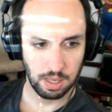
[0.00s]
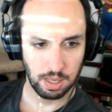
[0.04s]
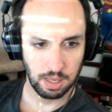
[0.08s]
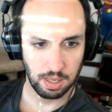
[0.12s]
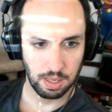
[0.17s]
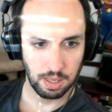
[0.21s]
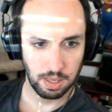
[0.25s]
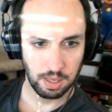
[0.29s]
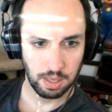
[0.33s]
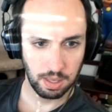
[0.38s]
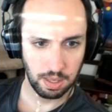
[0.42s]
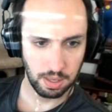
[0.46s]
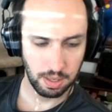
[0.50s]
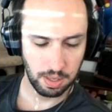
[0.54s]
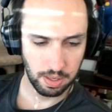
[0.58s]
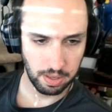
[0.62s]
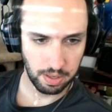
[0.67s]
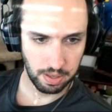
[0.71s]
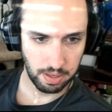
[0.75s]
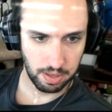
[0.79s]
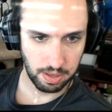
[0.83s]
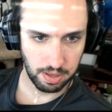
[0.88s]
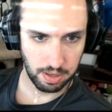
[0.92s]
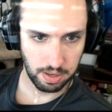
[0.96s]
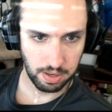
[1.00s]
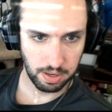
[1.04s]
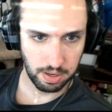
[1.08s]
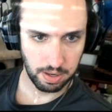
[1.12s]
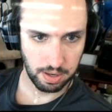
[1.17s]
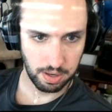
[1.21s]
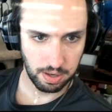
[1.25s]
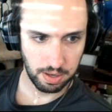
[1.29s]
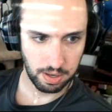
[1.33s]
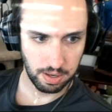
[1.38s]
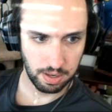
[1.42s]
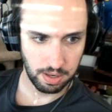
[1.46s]

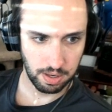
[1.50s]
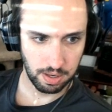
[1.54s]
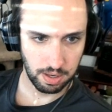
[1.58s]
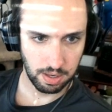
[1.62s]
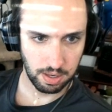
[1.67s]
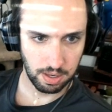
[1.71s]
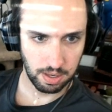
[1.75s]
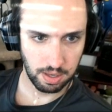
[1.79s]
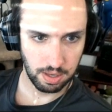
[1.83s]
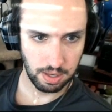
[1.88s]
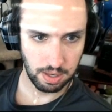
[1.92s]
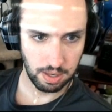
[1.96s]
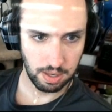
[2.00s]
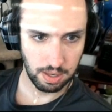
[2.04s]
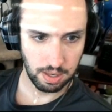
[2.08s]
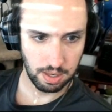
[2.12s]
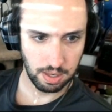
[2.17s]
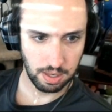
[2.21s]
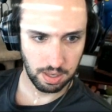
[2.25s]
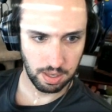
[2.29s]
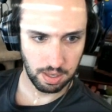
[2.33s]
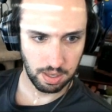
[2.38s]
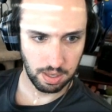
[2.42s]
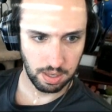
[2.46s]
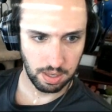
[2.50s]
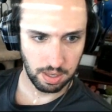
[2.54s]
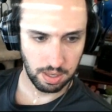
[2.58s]
(no one is talking)